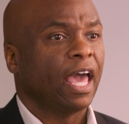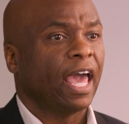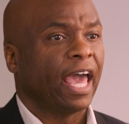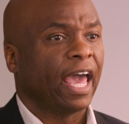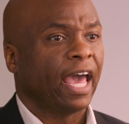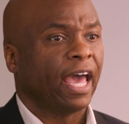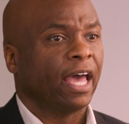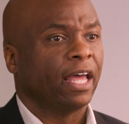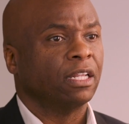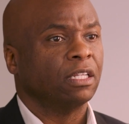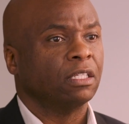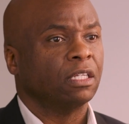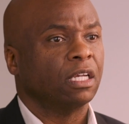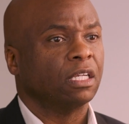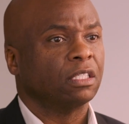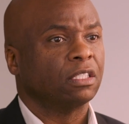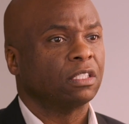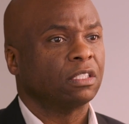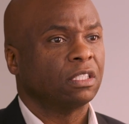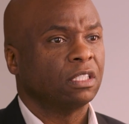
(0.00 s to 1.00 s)
And
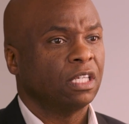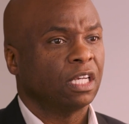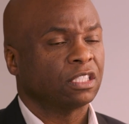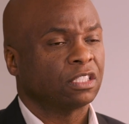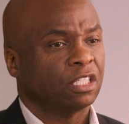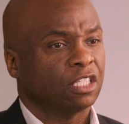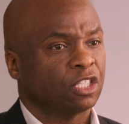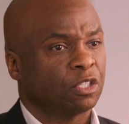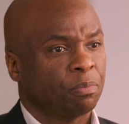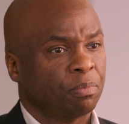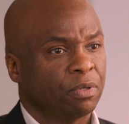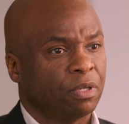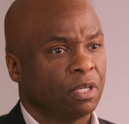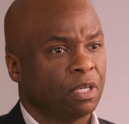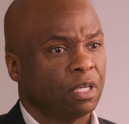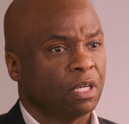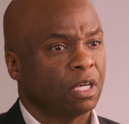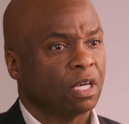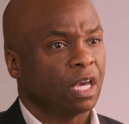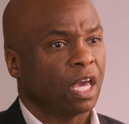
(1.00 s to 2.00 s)

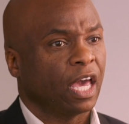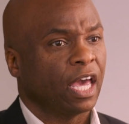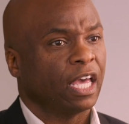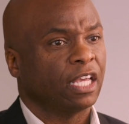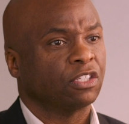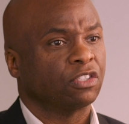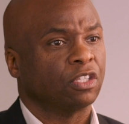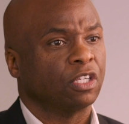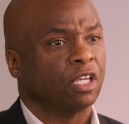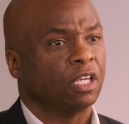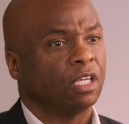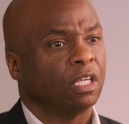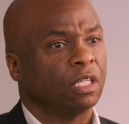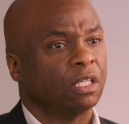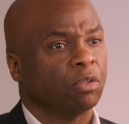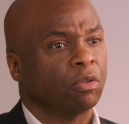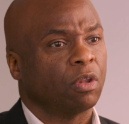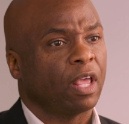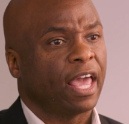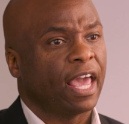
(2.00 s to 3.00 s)
CSSP, as
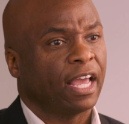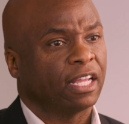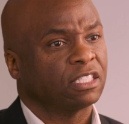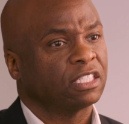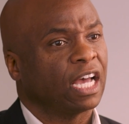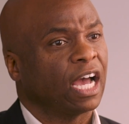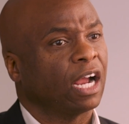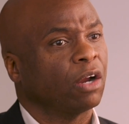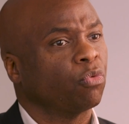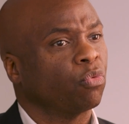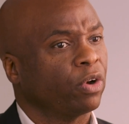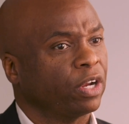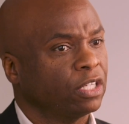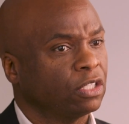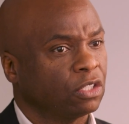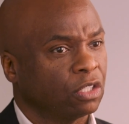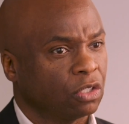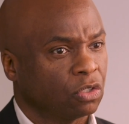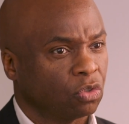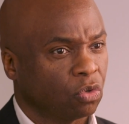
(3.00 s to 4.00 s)
an
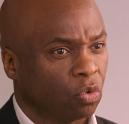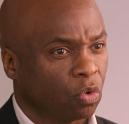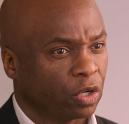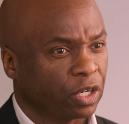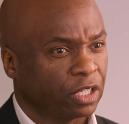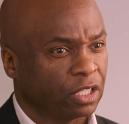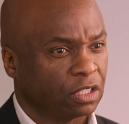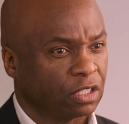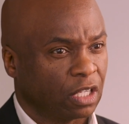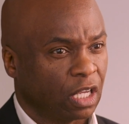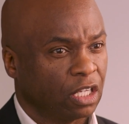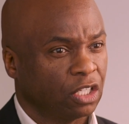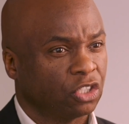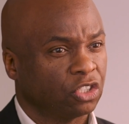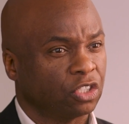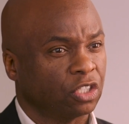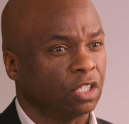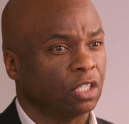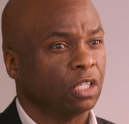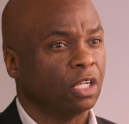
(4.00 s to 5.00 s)
anti-racist
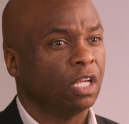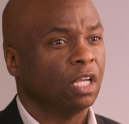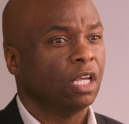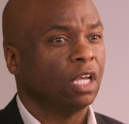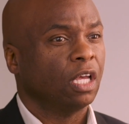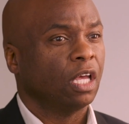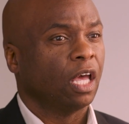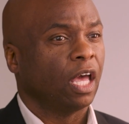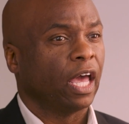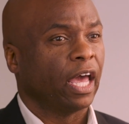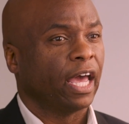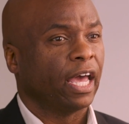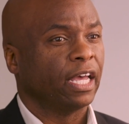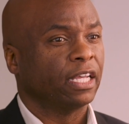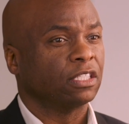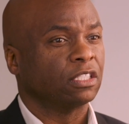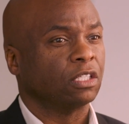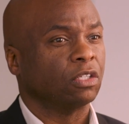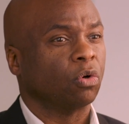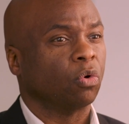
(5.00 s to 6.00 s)
organization,
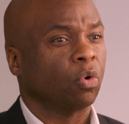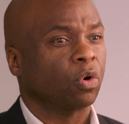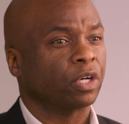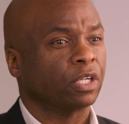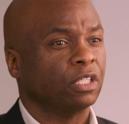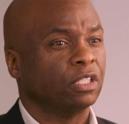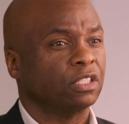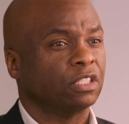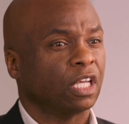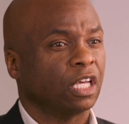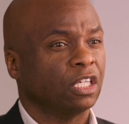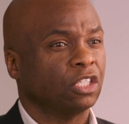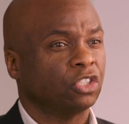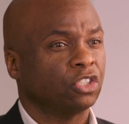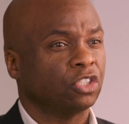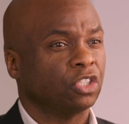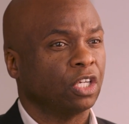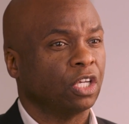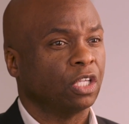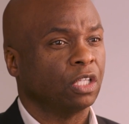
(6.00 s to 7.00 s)
as an
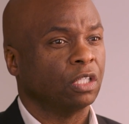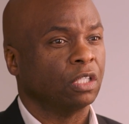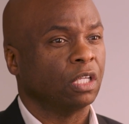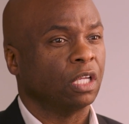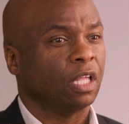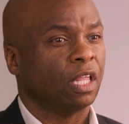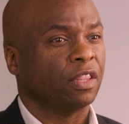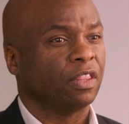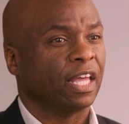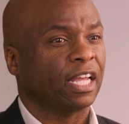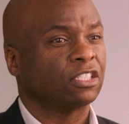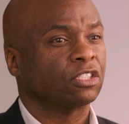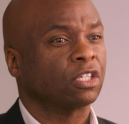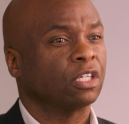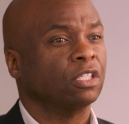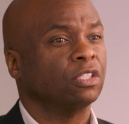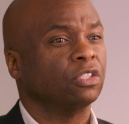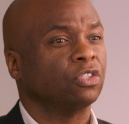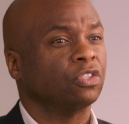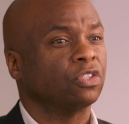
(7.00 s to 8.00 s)
organization that's
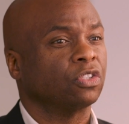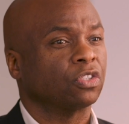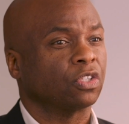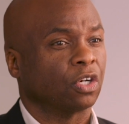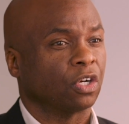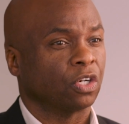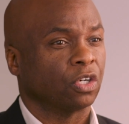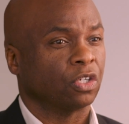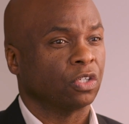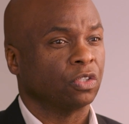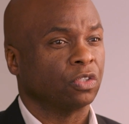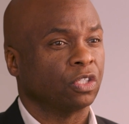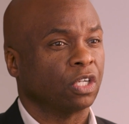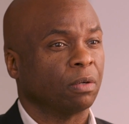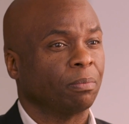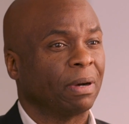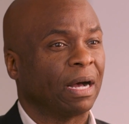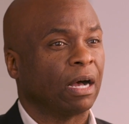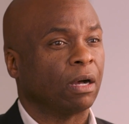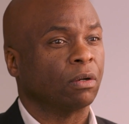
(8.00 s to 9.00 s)
concerned
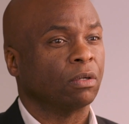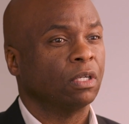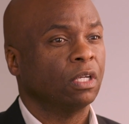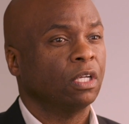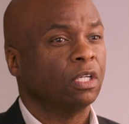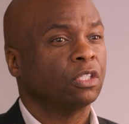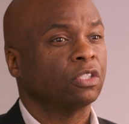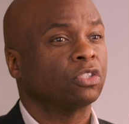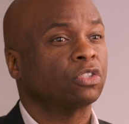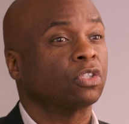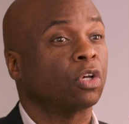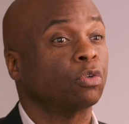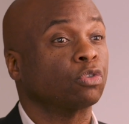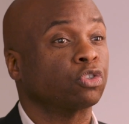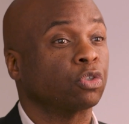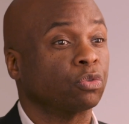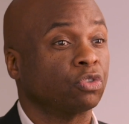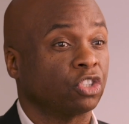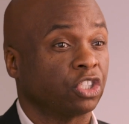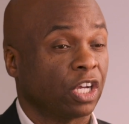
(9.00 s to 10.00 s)
about
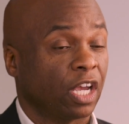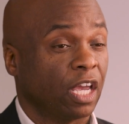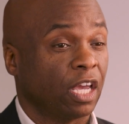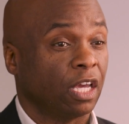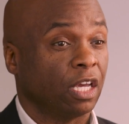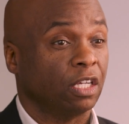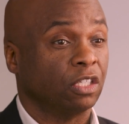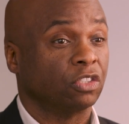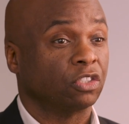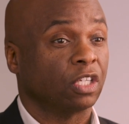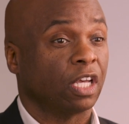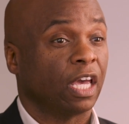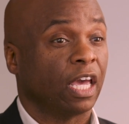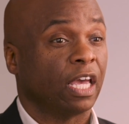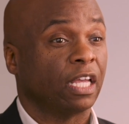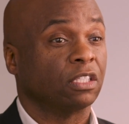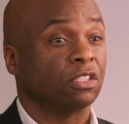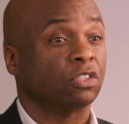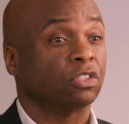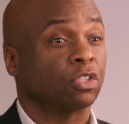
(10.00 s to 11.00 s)
social change
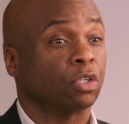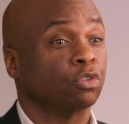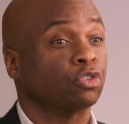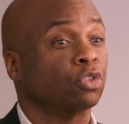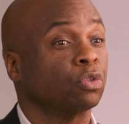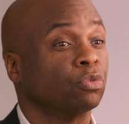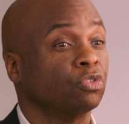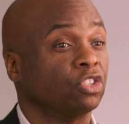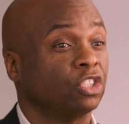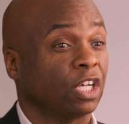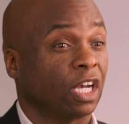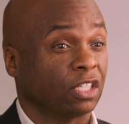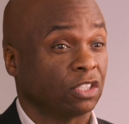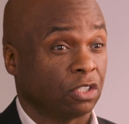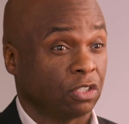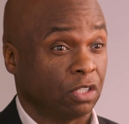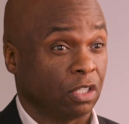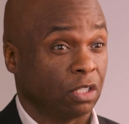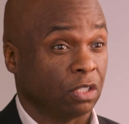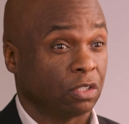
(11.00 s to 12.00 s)
and social
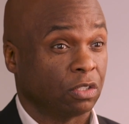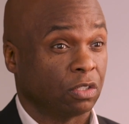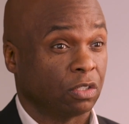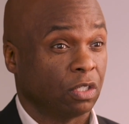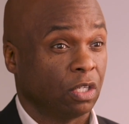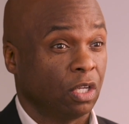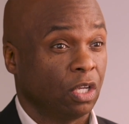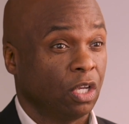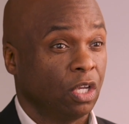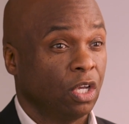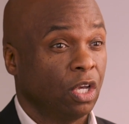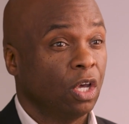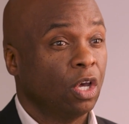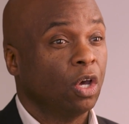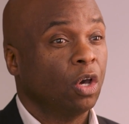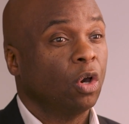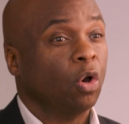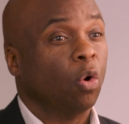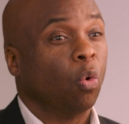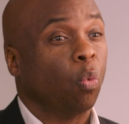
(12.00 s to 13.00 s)
justice,
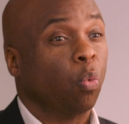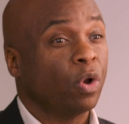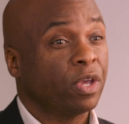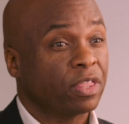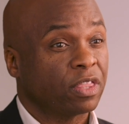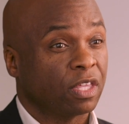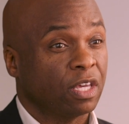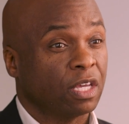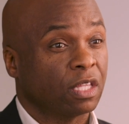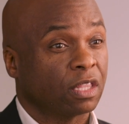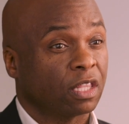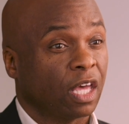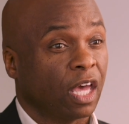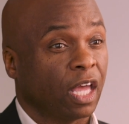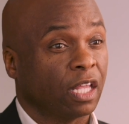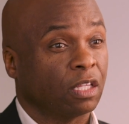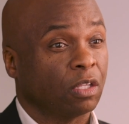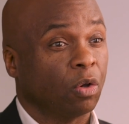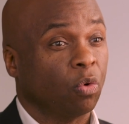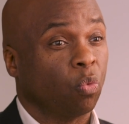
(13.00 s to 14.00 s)
we think
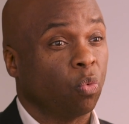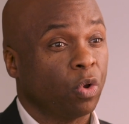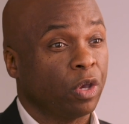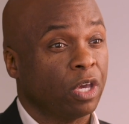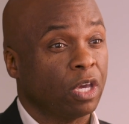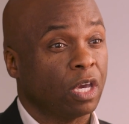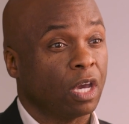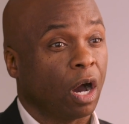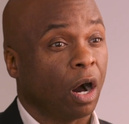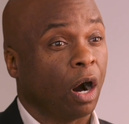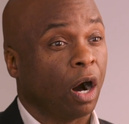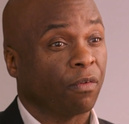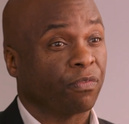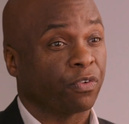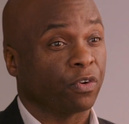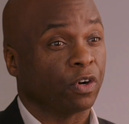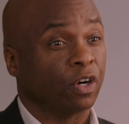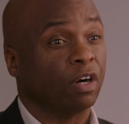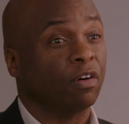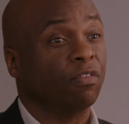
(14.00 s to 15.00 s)
that we offer